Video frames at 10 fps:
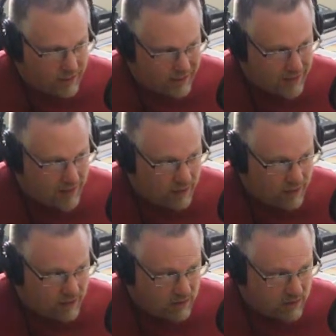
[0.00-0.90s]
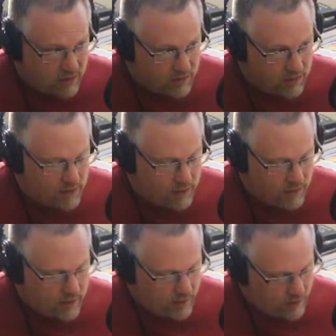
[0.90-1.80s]
Today's dollars,
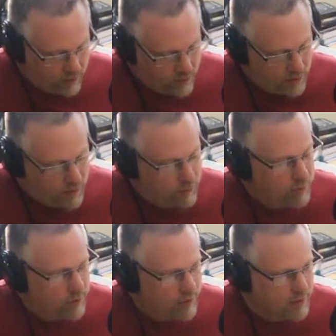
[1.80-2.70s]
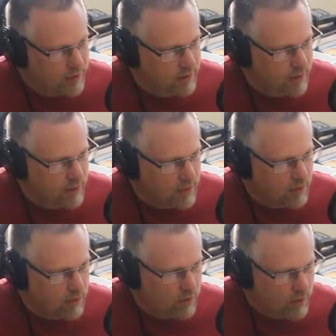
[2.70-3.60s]
that's like $3,500.
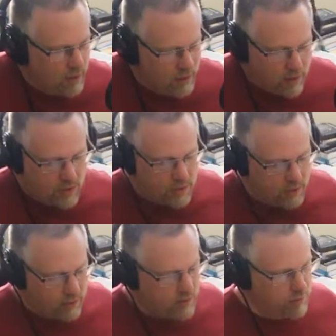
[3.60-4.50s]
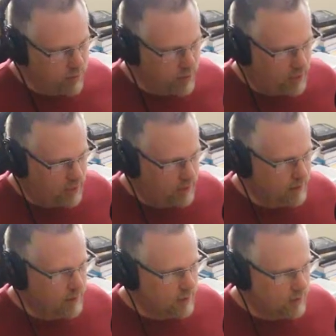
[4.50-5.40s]
So serious money.
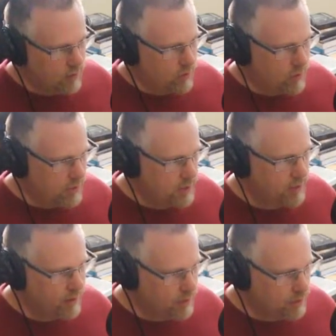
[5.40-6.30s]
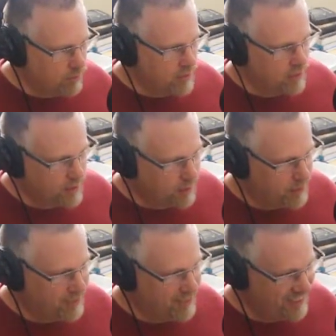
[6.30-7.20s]
This was a serious business
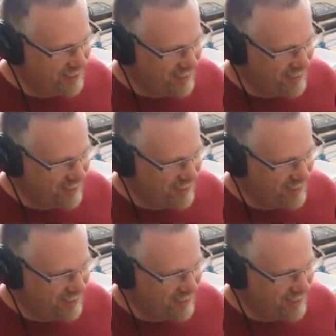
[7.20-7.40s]
machine.